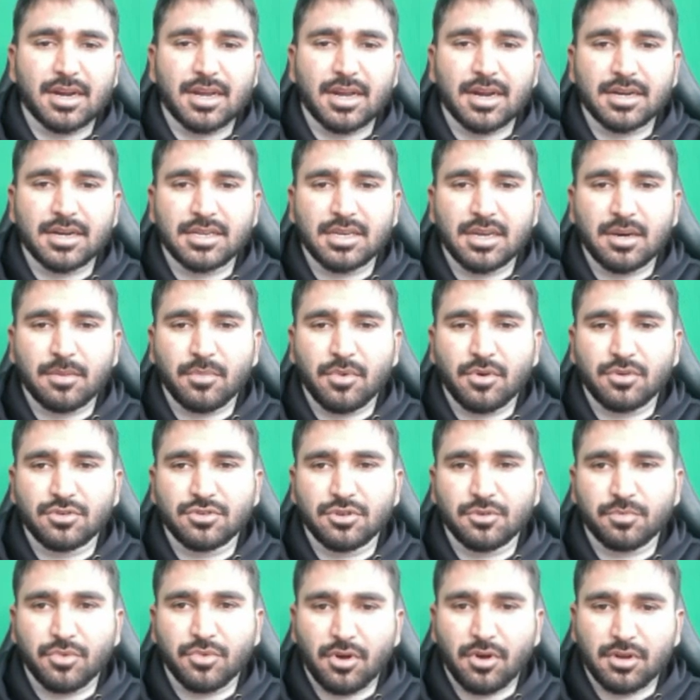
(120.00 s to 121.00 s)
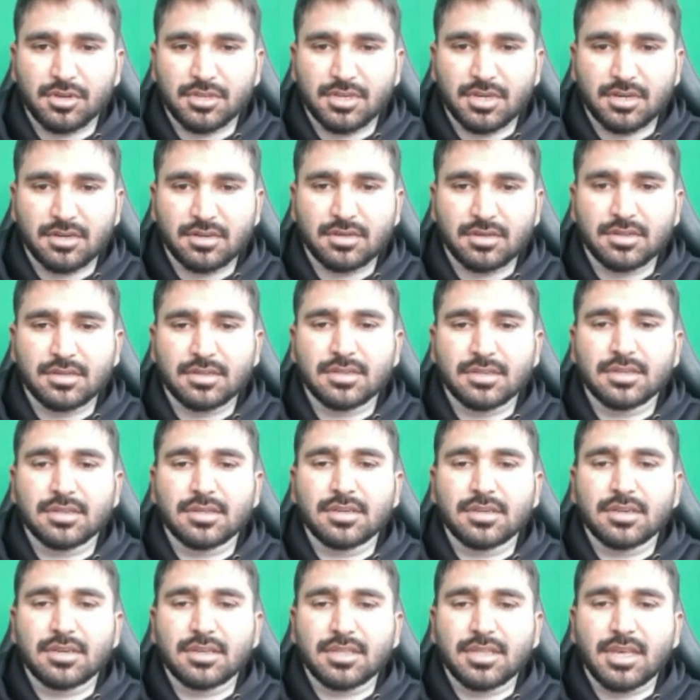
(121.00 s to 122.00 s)
idea about your project.
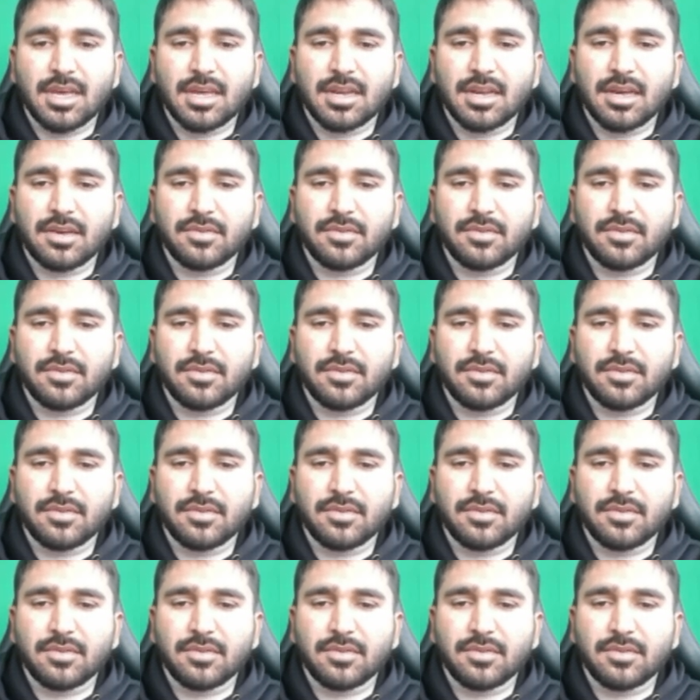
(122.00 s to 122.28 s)
Then